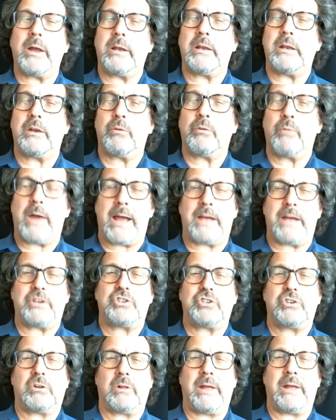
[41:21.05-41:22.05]

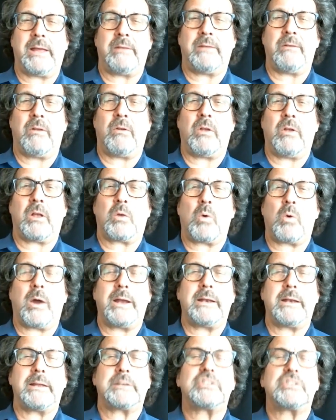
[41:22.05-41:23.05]
irrational and quite
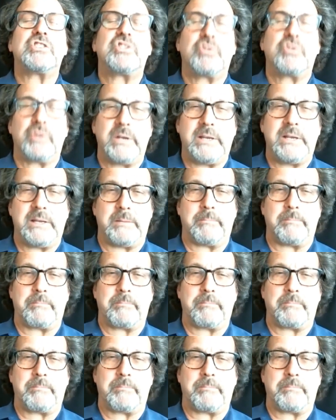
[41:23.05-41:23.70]
extreme.